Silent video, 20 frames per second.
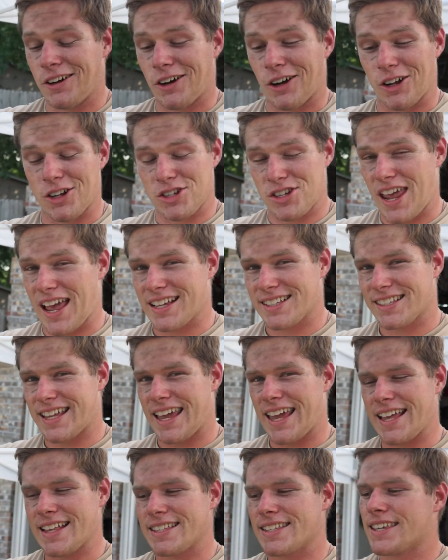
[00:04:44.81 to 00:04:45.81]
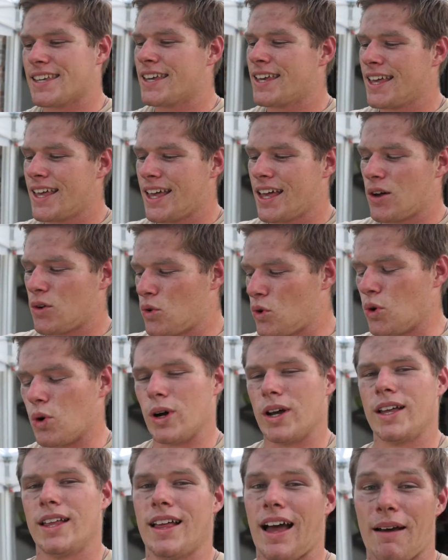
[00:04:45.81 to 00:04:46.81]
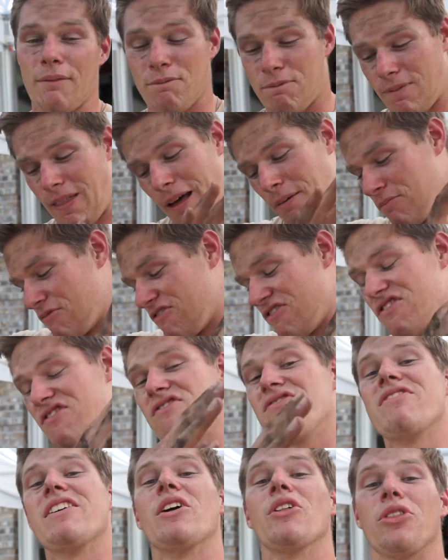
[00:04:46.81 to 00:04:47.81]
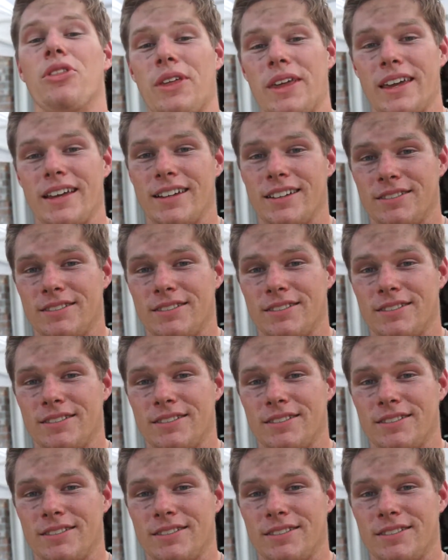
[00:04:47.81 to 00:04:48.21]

On jack stands, ooh, I'm filthy.